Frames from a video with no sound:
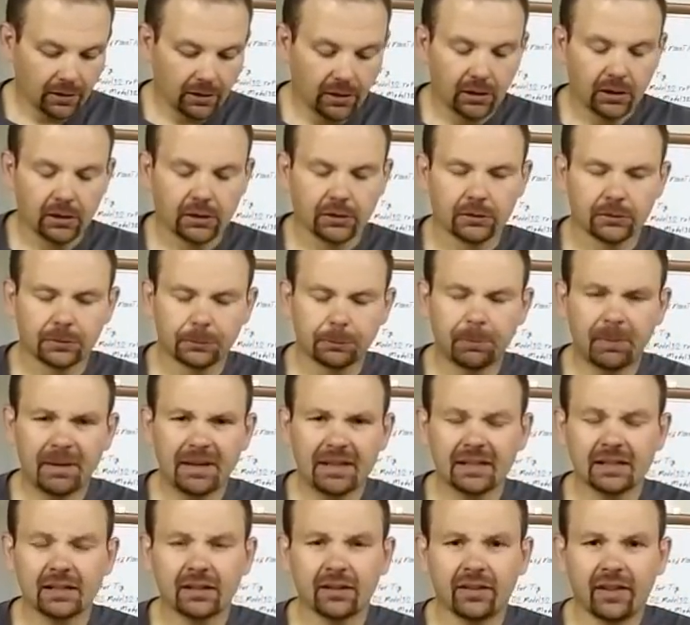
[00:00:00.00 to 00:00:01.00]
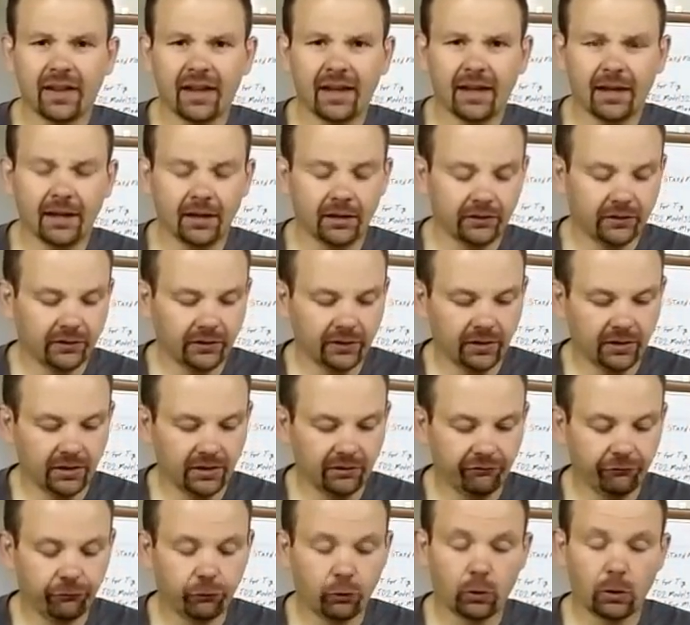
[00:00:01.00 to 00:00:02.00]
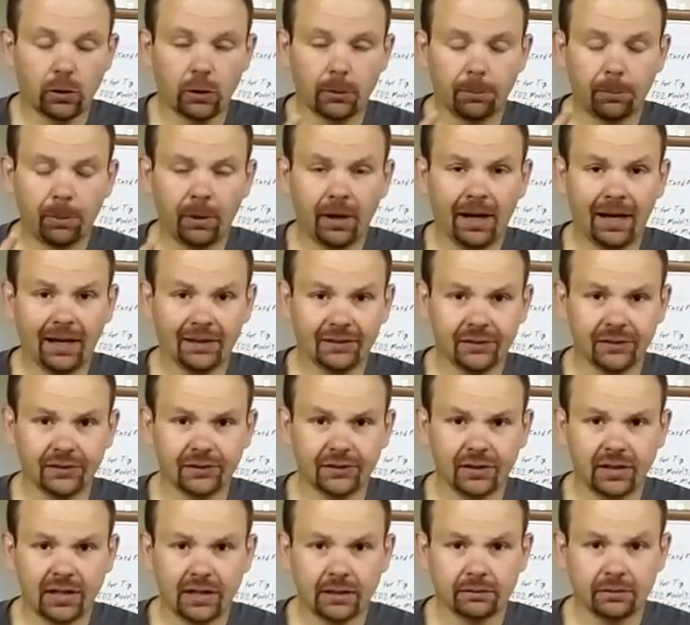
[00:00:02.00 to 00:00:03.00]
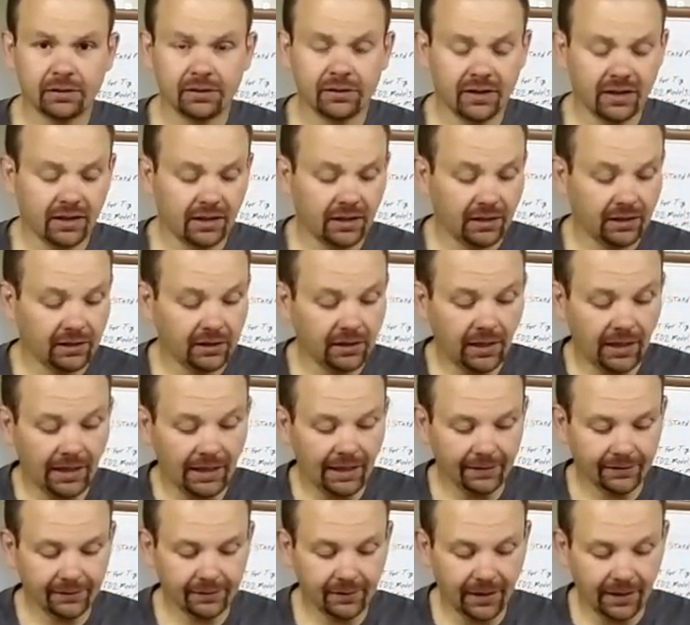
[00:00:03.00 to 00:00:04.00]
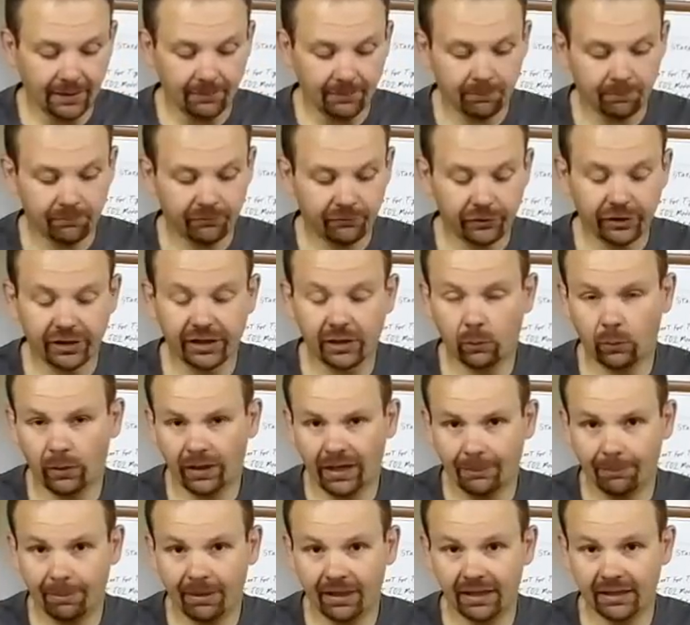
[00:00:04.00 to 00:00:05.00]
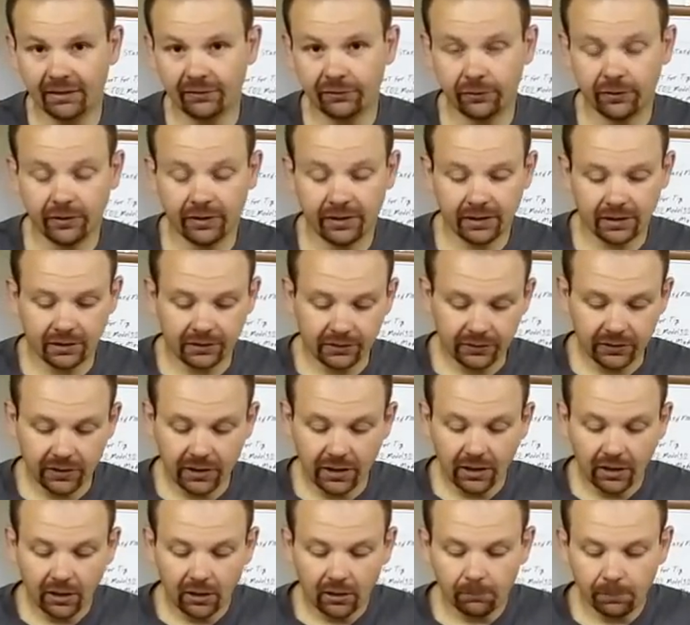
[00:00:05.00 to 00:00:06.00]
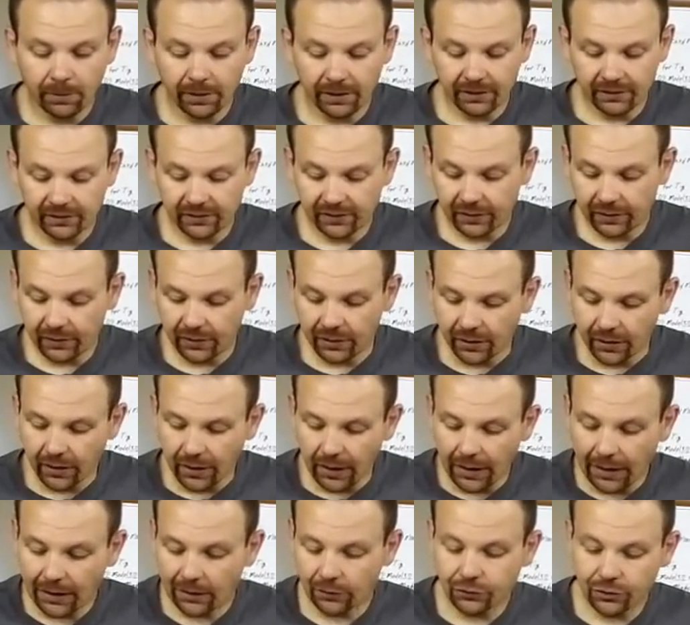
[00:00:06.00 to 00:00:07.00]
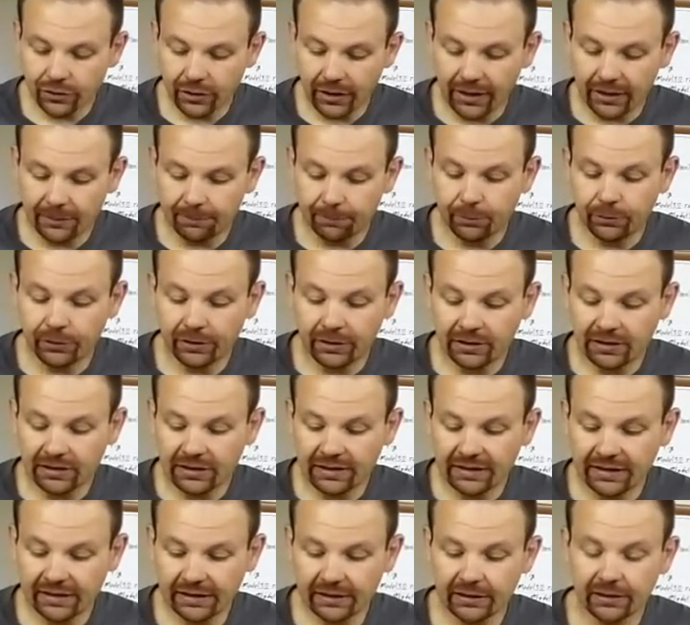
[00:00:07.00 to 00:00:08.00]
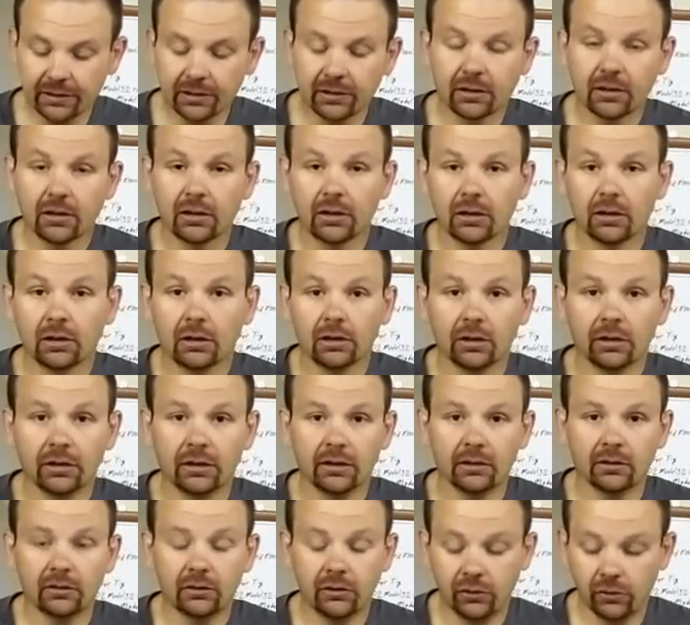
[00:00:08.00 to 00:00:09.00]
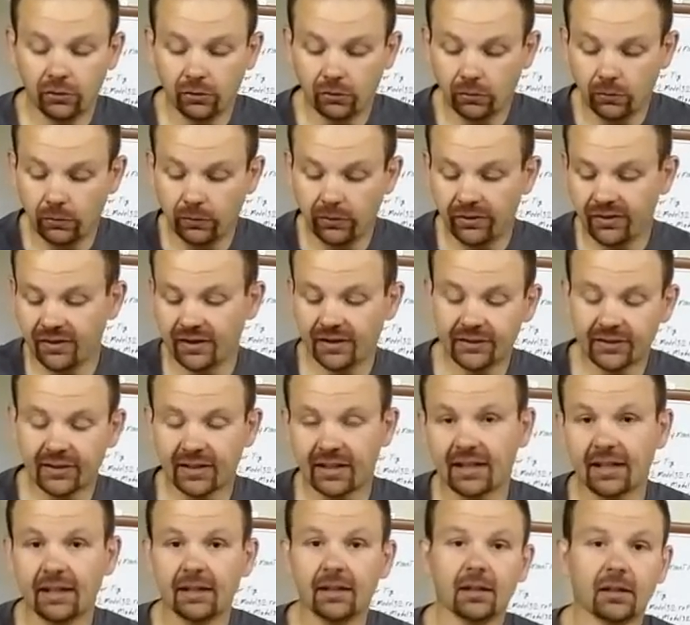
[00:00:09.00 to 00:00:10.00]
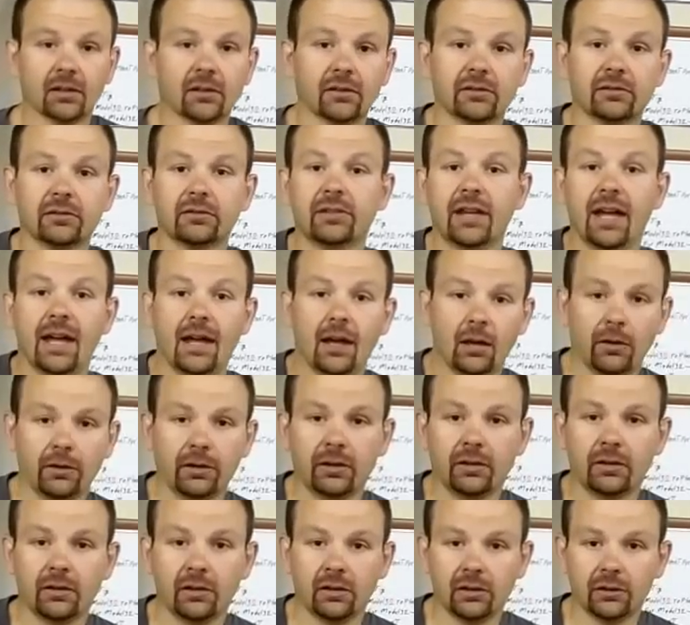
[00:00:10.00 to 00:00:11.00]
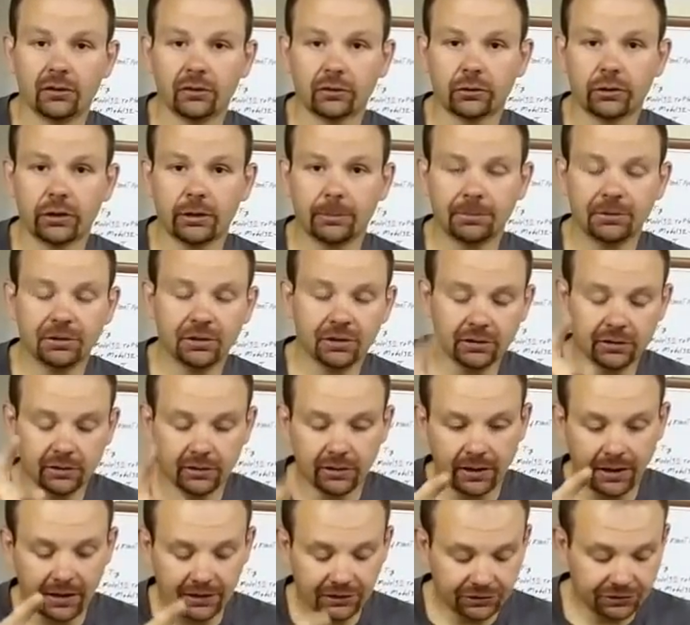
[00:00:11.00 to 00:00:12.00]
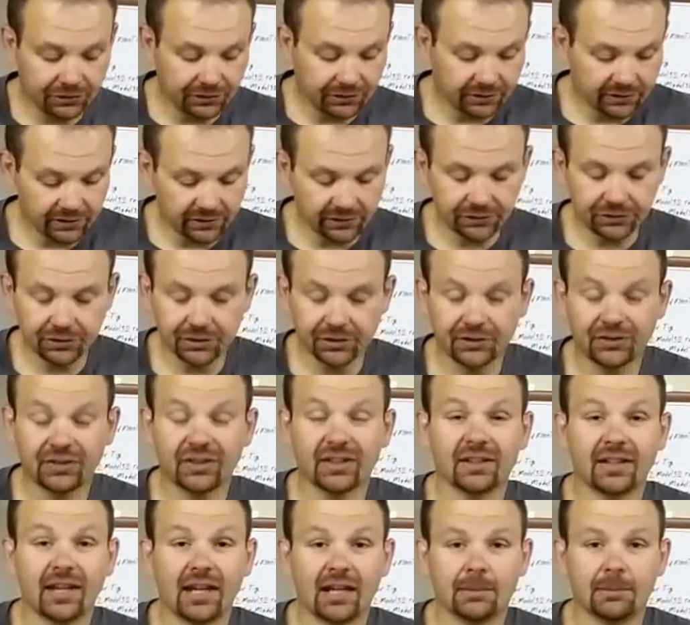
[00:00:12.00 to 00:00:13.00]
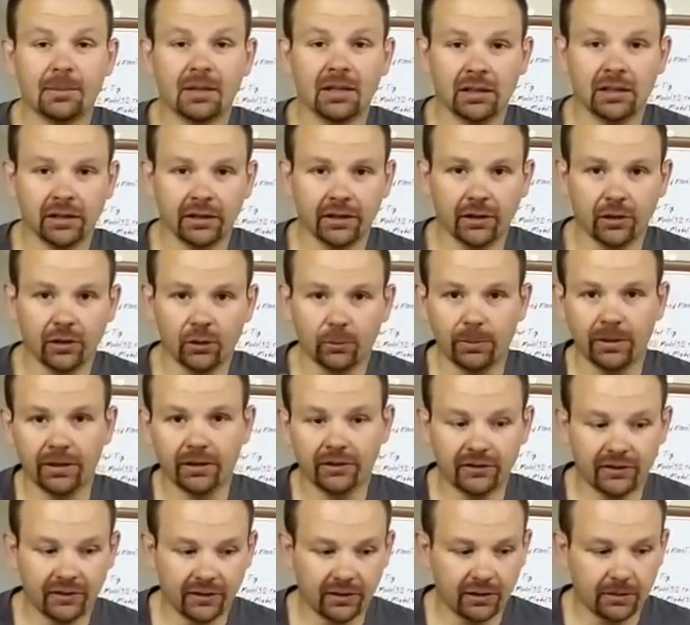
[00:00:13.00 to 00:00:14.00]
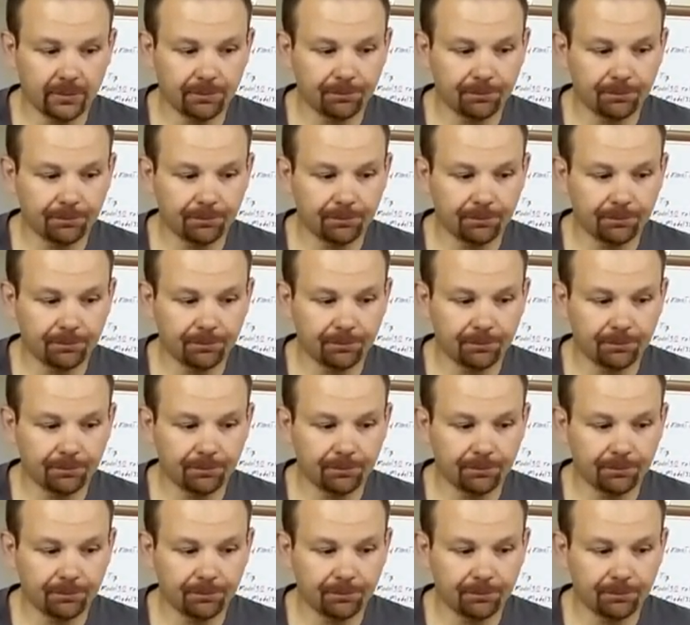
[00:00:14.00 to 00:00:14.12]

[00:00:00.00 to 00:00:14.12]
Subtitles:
Speaking of that, for prices and everything, I forget what I paid for this, but I'll try to put a link to this kit down in the description. I should have said that a minute ago, but